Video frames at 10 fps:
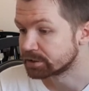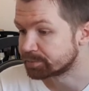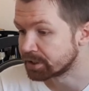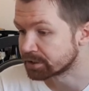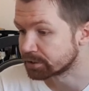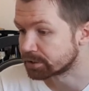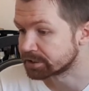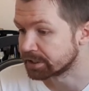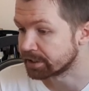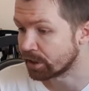
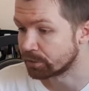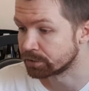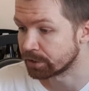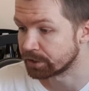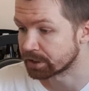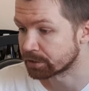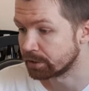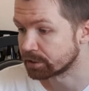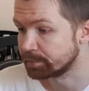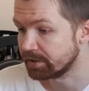sprinklers and other
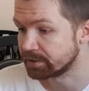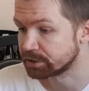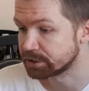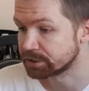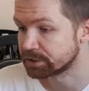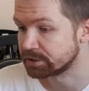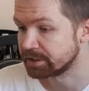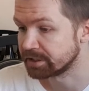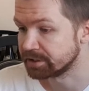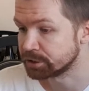non-alcoholic beverages
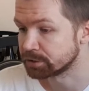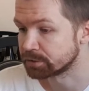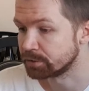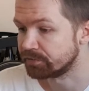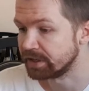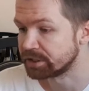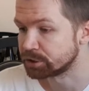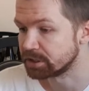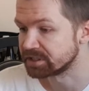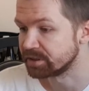in addition to
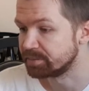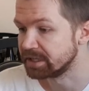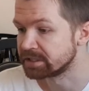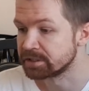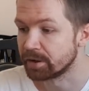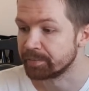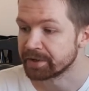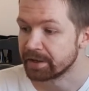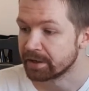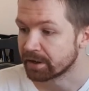Feldschlößchen Pilsner.
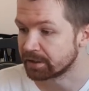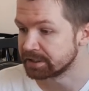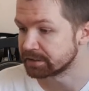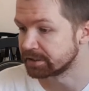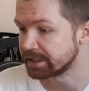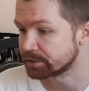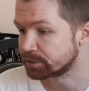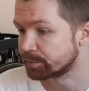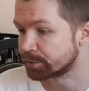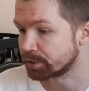A little
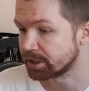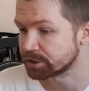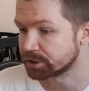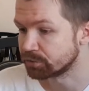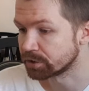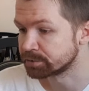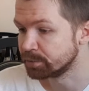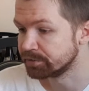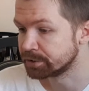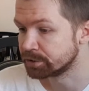later, production was
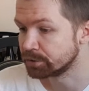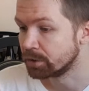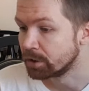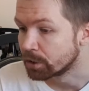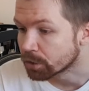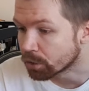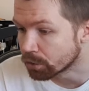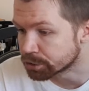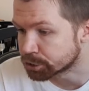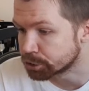moved to
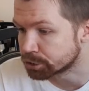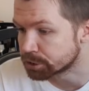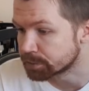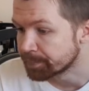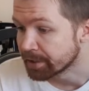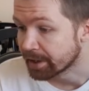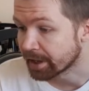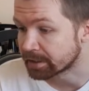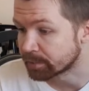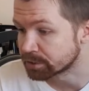Kurzschütz
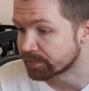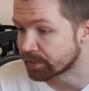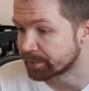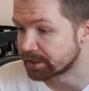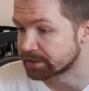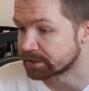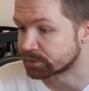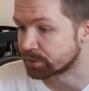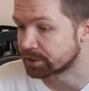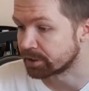and most of the buildings
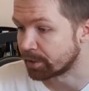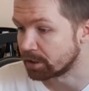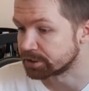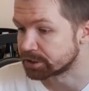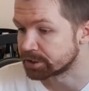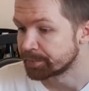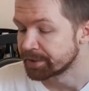were demolished.